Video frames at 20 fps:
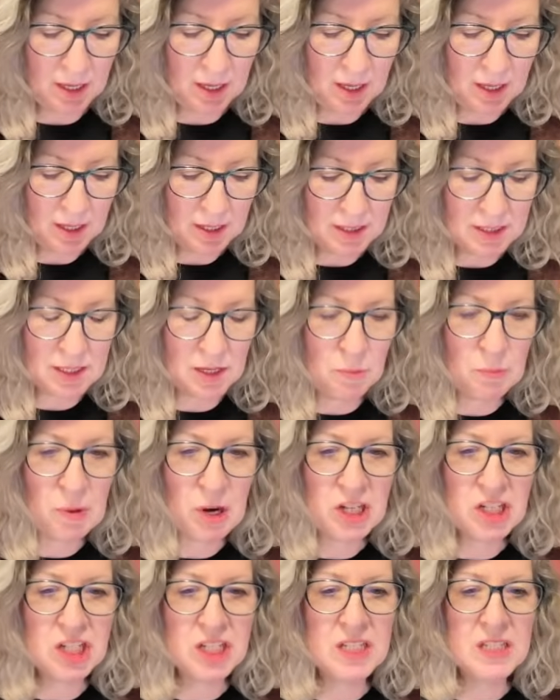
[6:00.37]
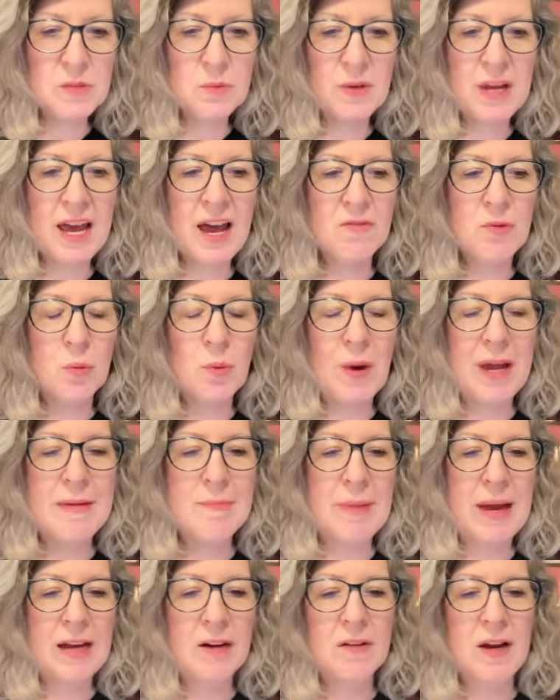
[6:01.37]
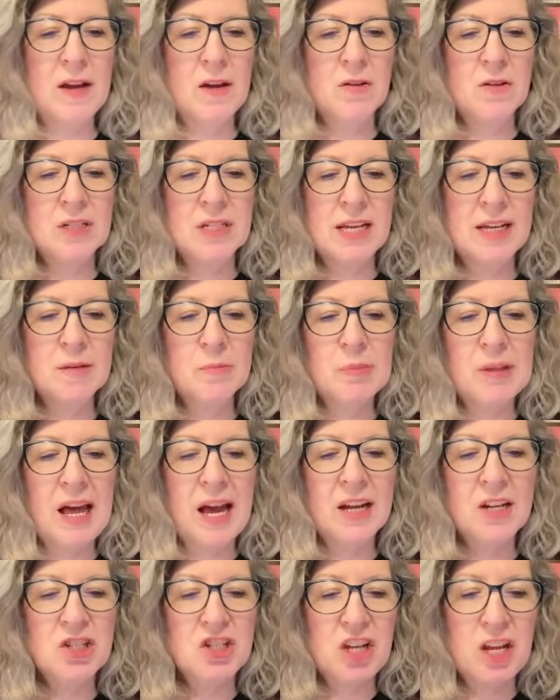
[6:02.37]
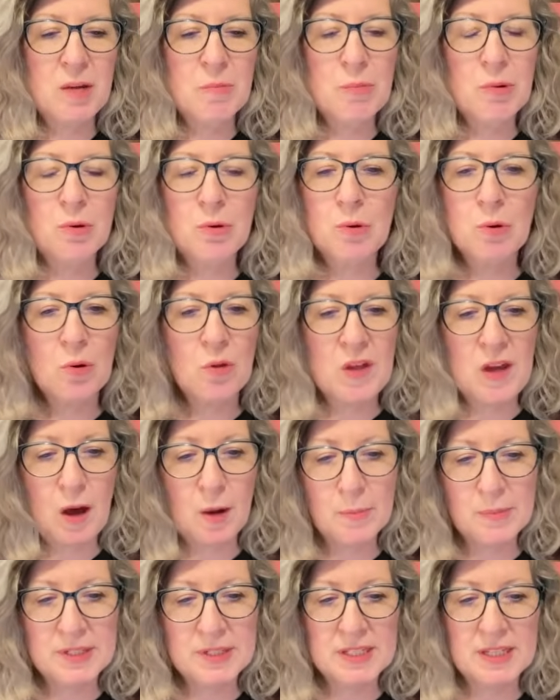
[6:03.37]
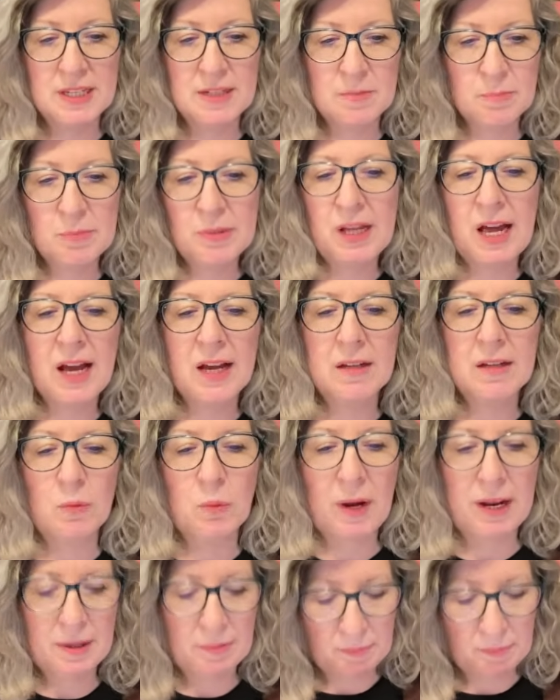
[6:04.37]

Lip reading: So brushes, we have a white background and a black shape, or the opposite, black and white.